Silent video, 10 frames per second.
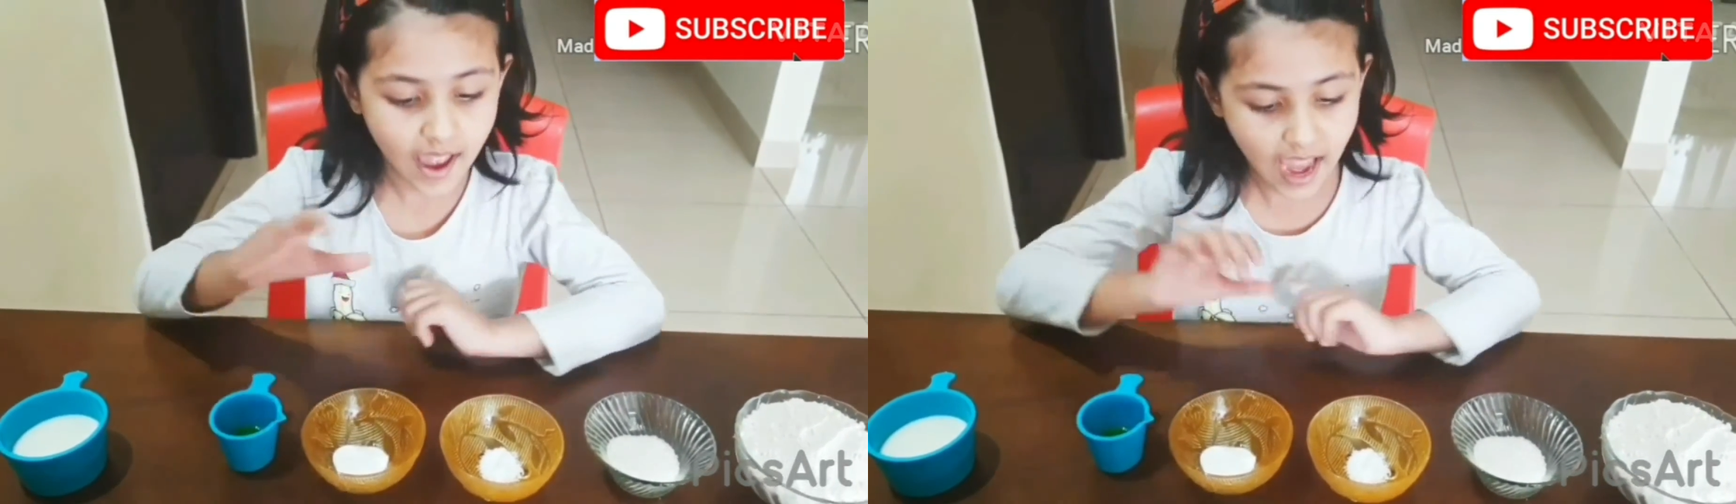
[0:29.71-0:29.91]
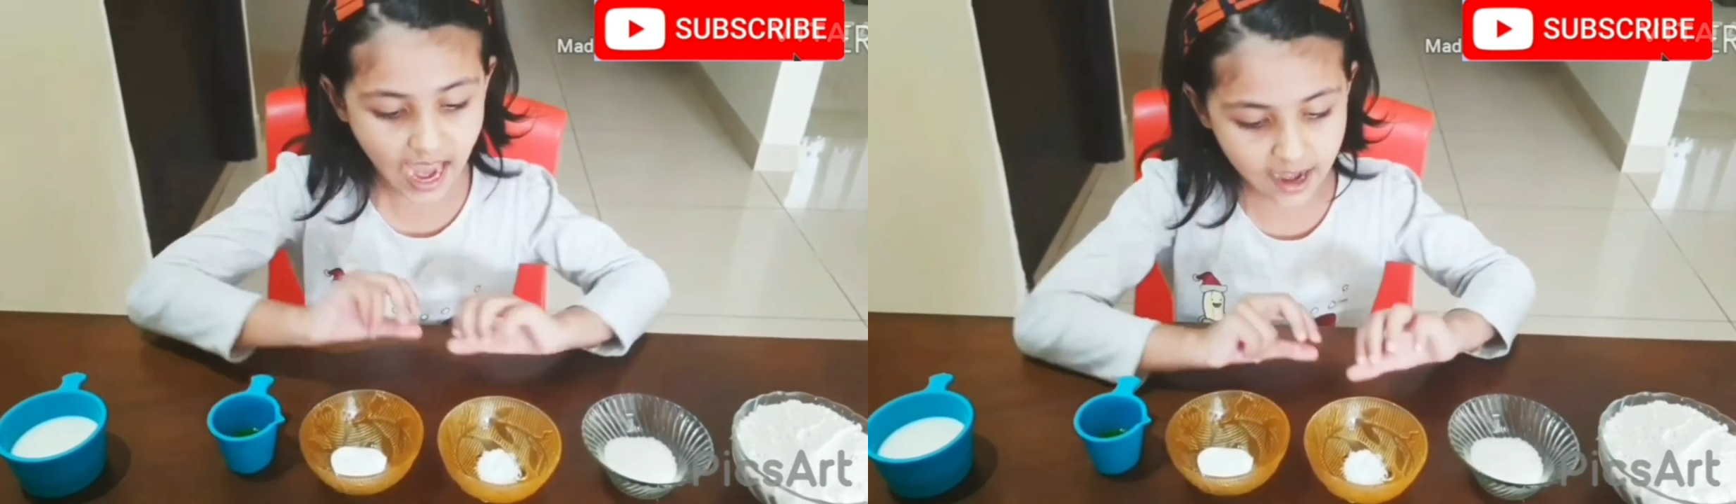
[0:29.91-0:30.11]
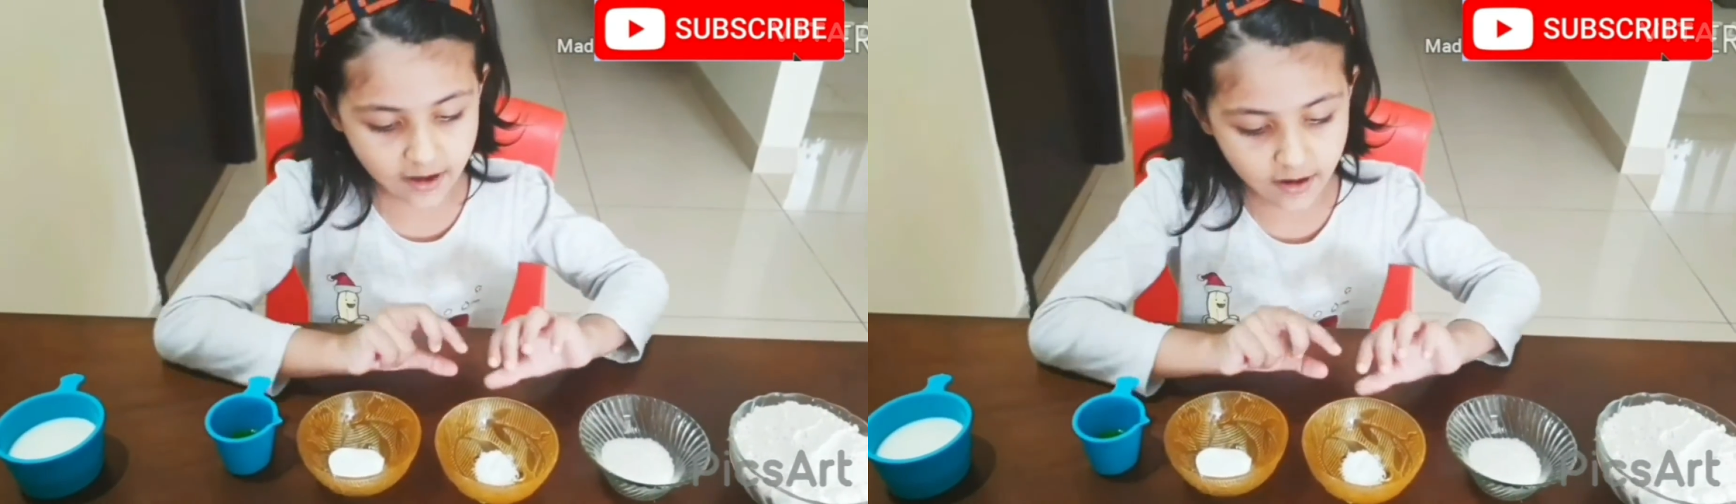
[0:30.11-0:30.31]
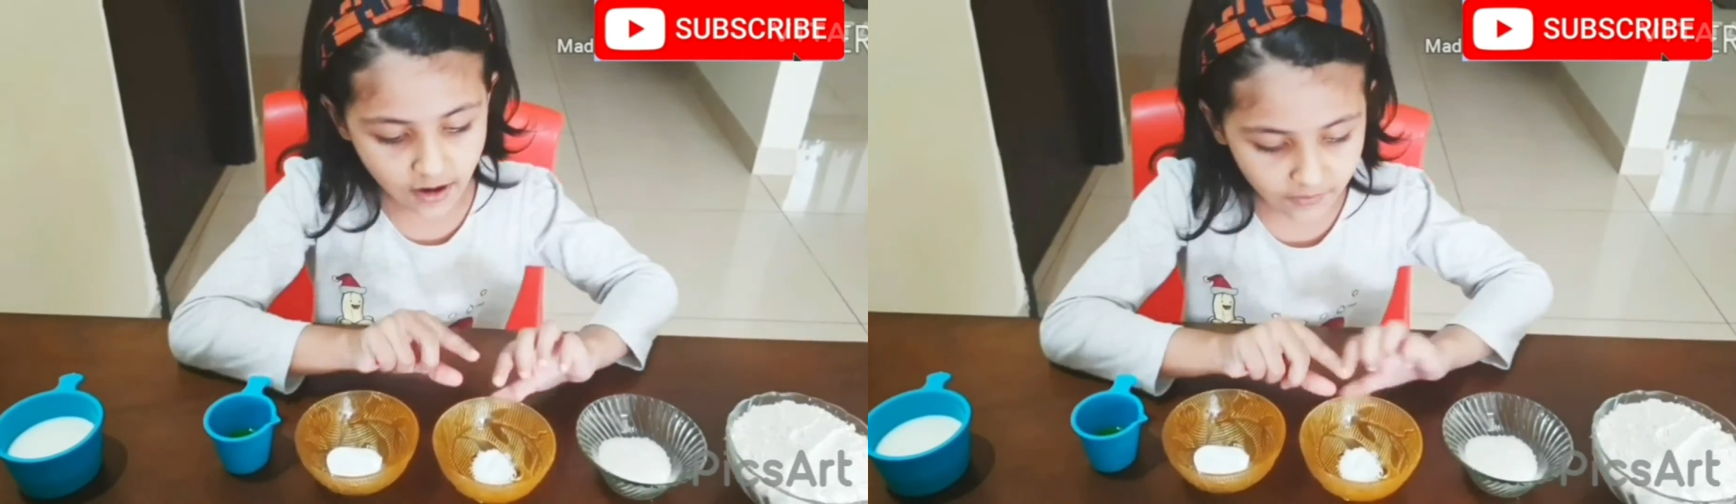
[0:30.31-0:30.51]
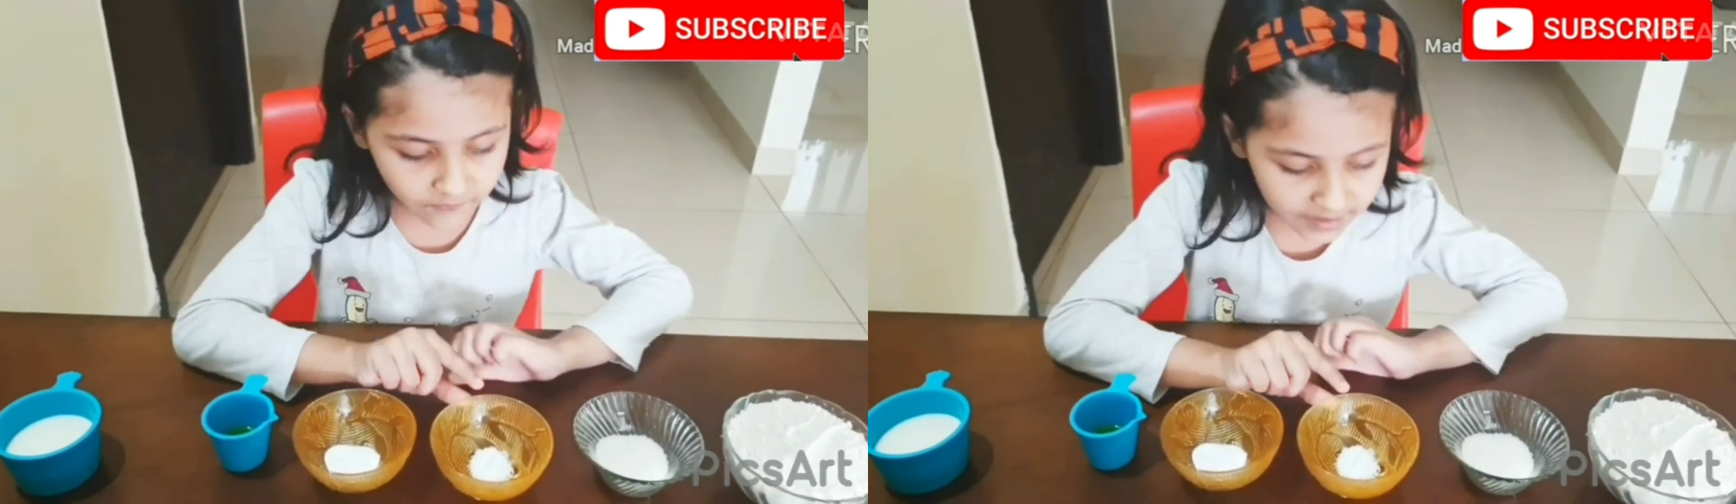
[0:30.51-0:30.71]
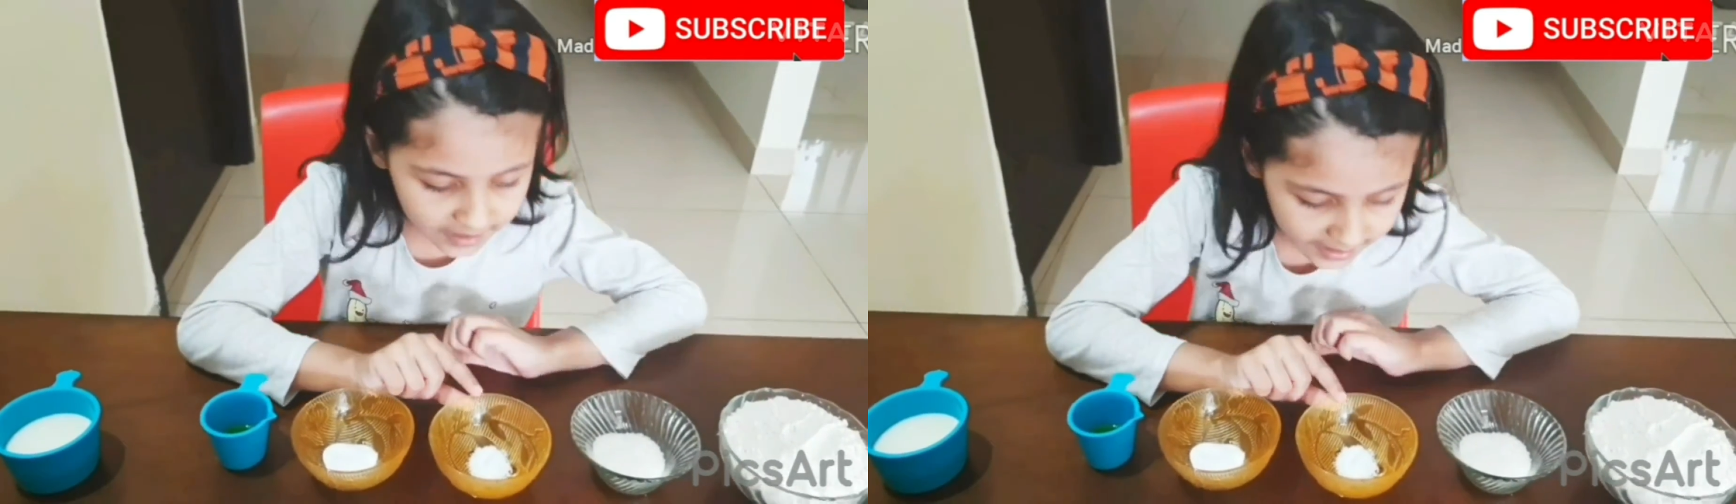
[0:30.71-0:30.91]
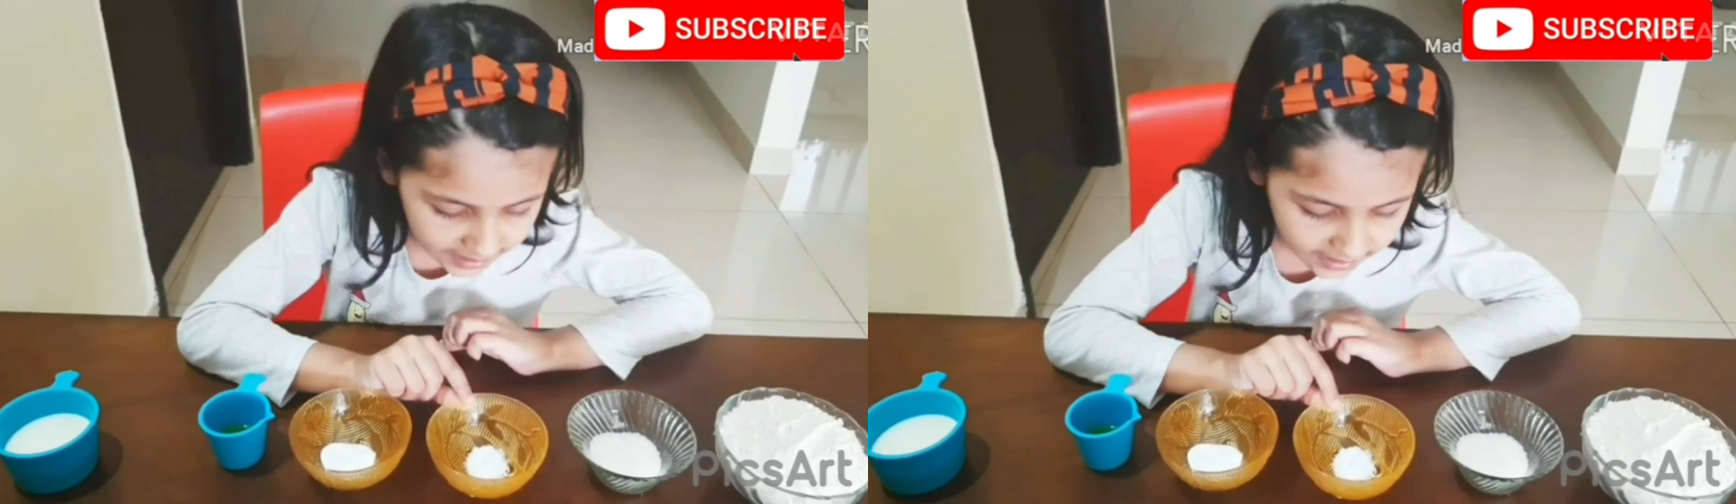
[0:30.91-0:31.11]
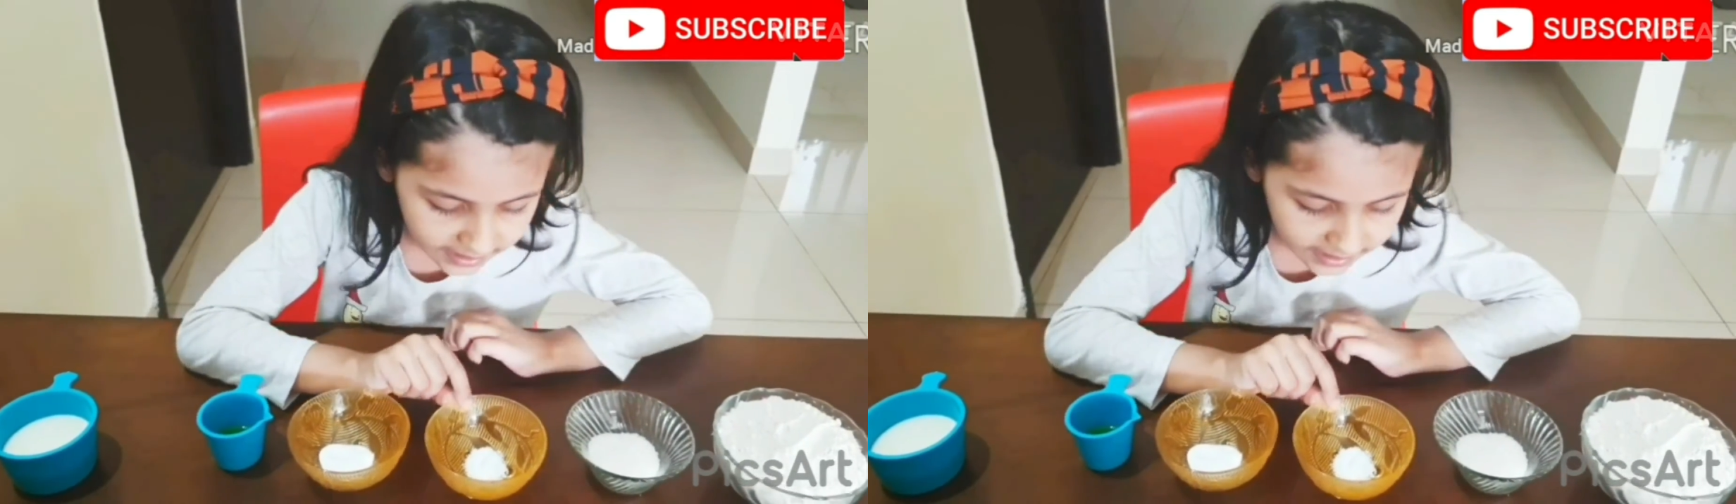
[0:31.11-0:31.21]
And we need